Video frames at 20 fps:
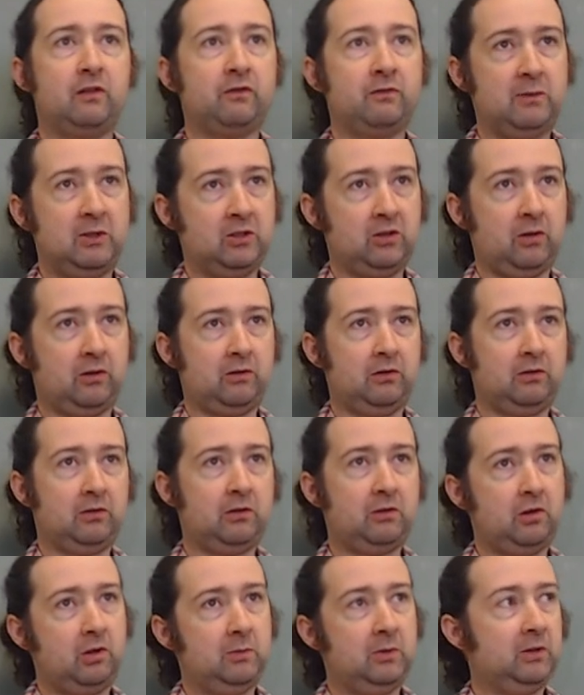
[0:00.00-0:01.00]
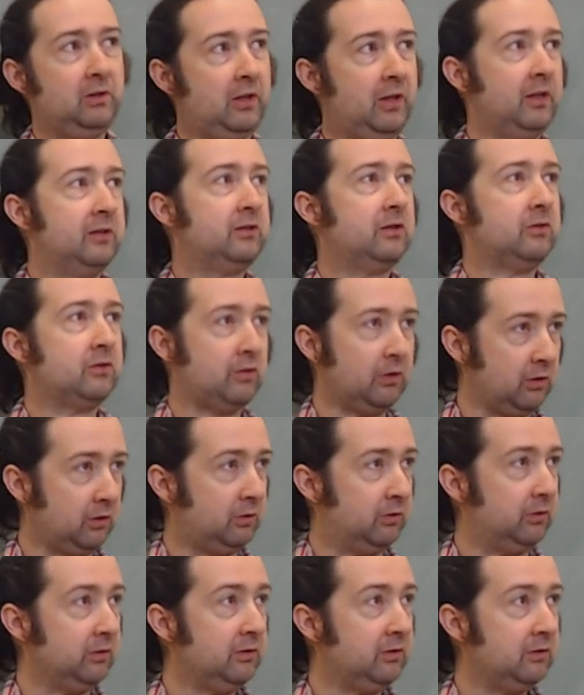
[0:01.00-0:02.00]
from each other determine lines and
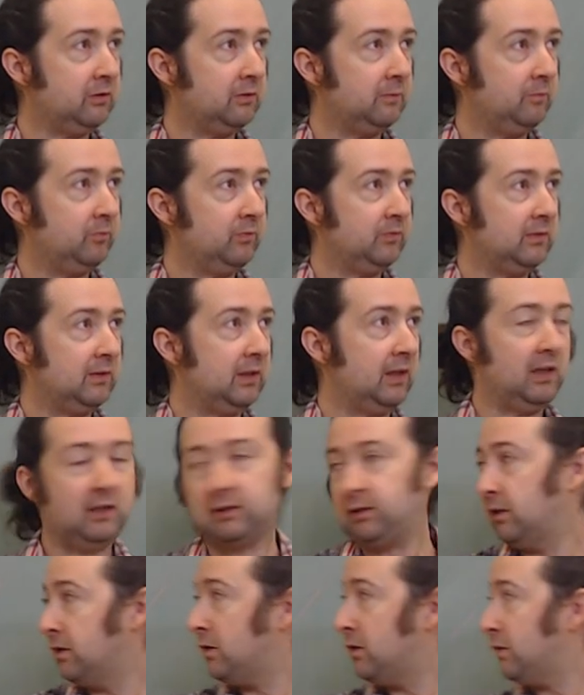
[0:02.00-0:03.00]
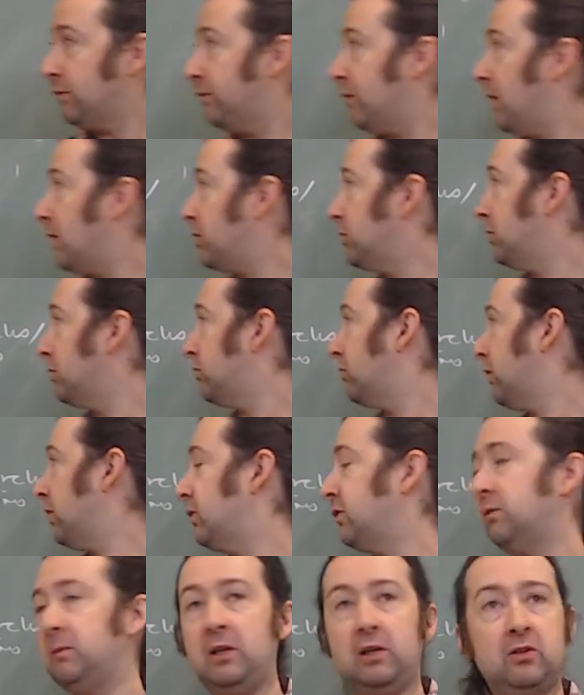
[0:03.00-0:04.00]
circles, and linear fractional
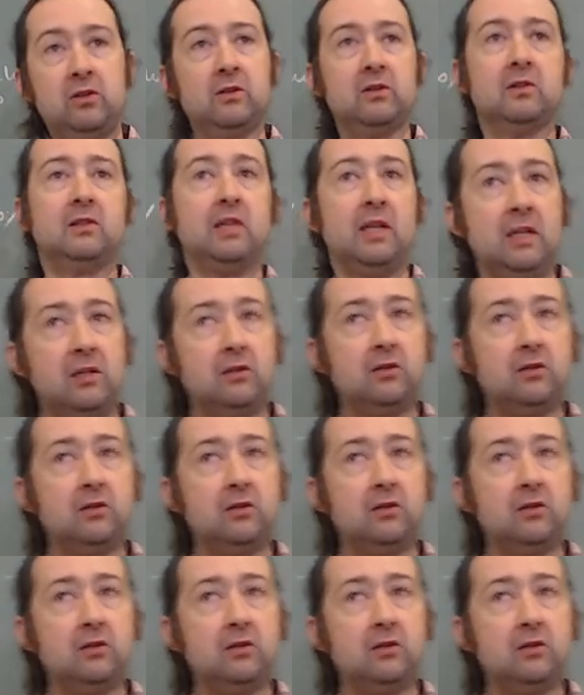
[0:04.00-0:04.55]
transformations take